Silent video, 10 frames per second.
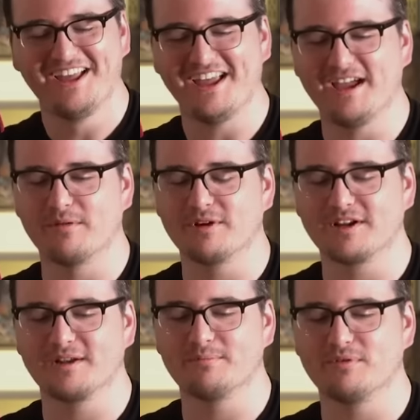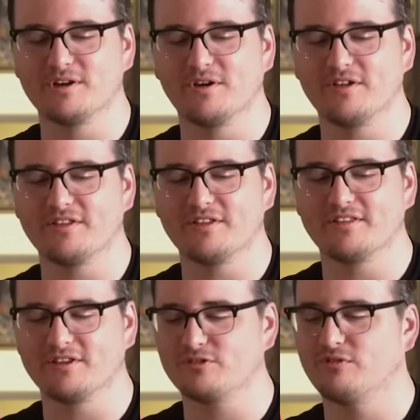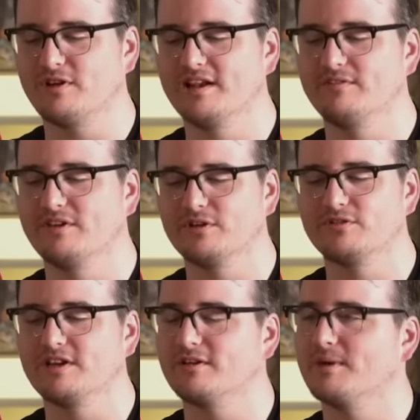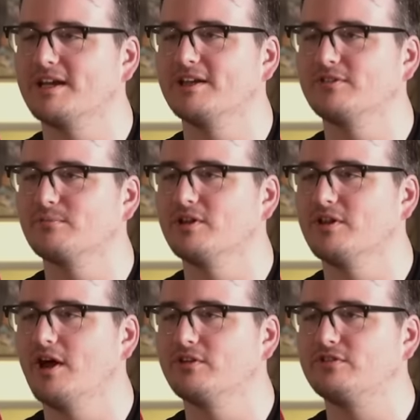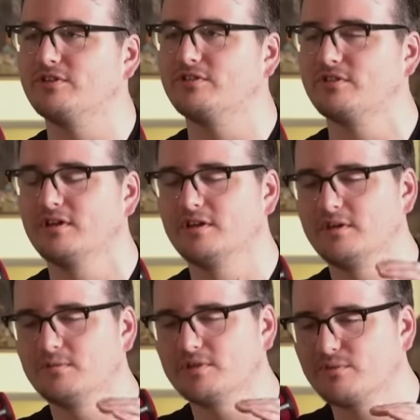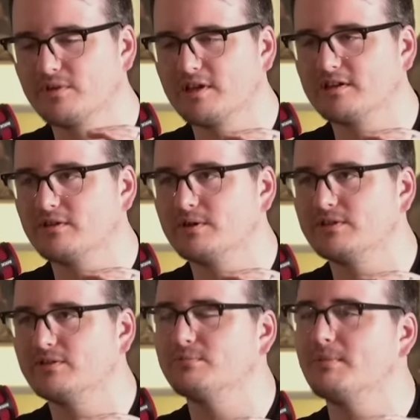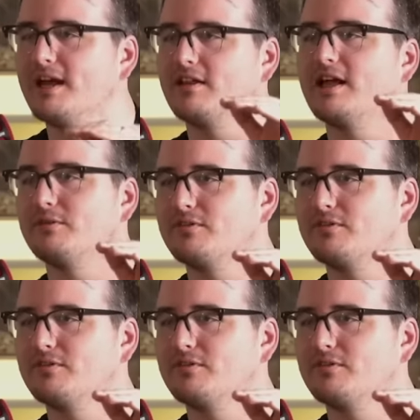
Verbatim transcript: and we're gonna put all the, this creative energy into making some collages, which we're then going to mail out to